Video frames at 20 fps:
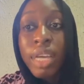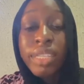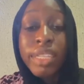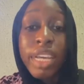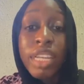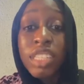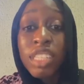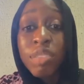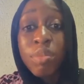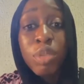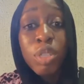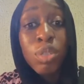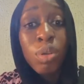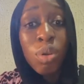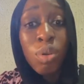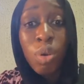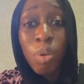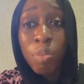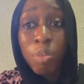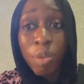Then
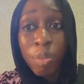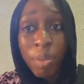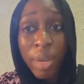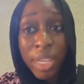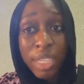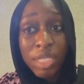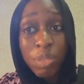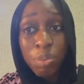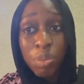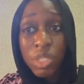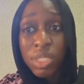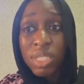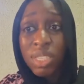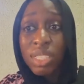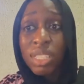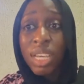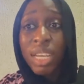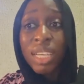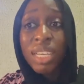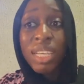immunocompromised
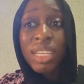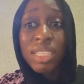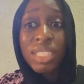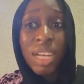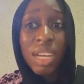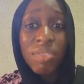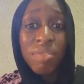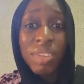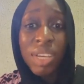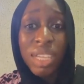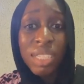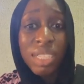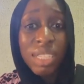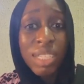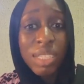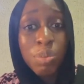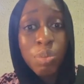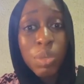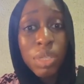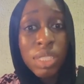patients like HIV and
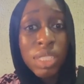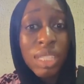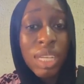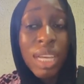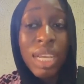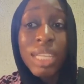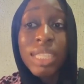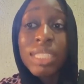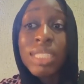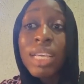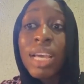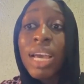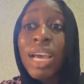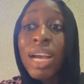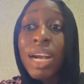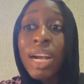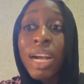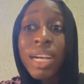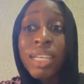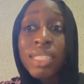AIDS patients,
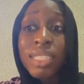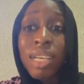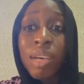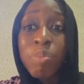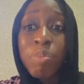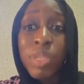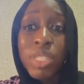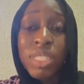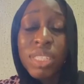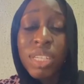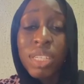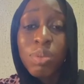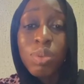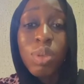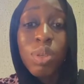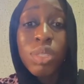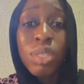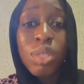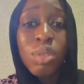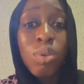cancer patients,
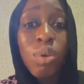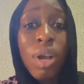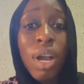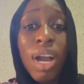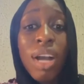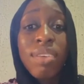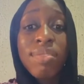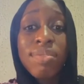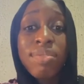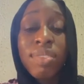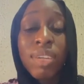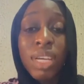because they don't have,